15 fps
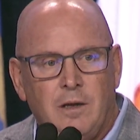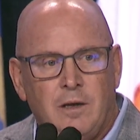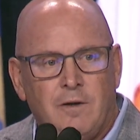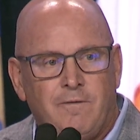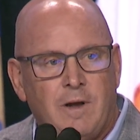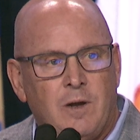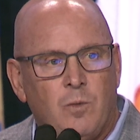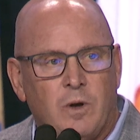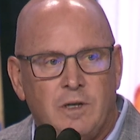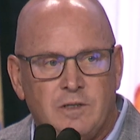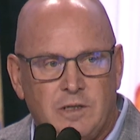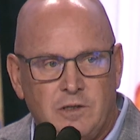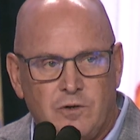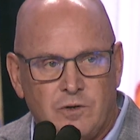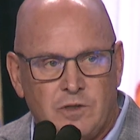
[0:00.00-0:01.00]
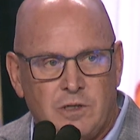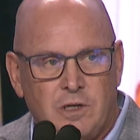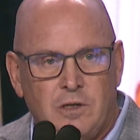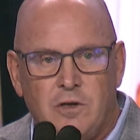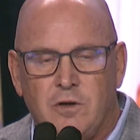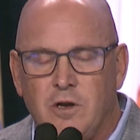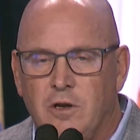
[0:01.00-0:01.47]
If anyone is
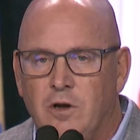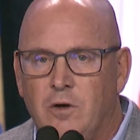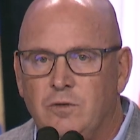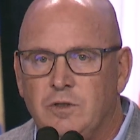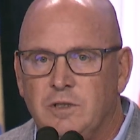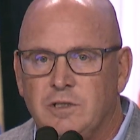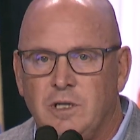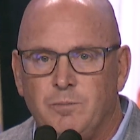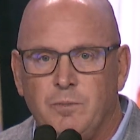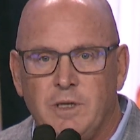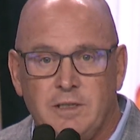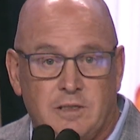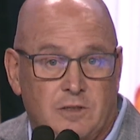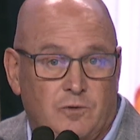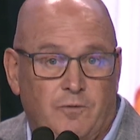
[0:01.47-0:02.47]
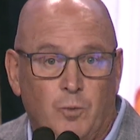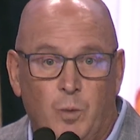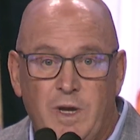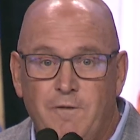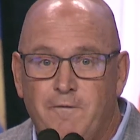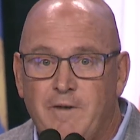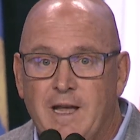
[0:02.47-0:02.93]
interested, you can go to it's
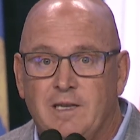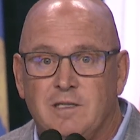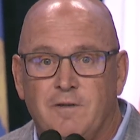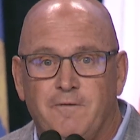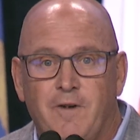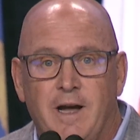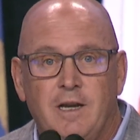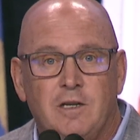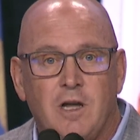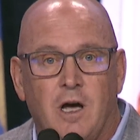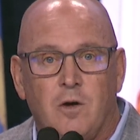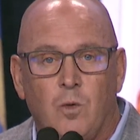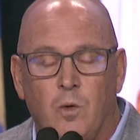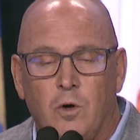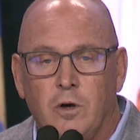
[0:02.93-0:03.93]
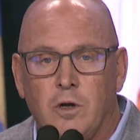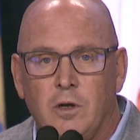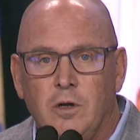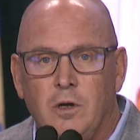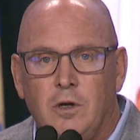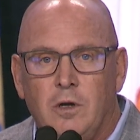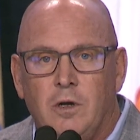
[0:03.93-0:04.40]
wefacethefight.org
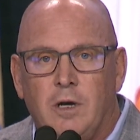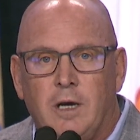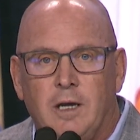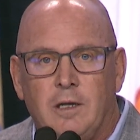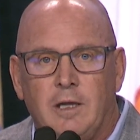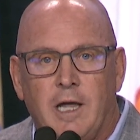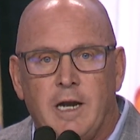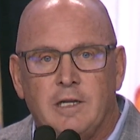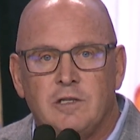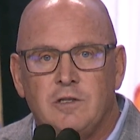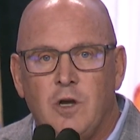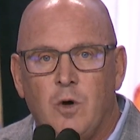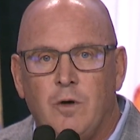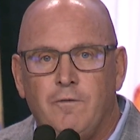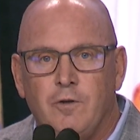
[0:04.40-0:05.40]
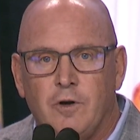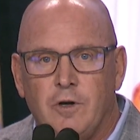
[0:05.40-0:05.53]
and let us know if you're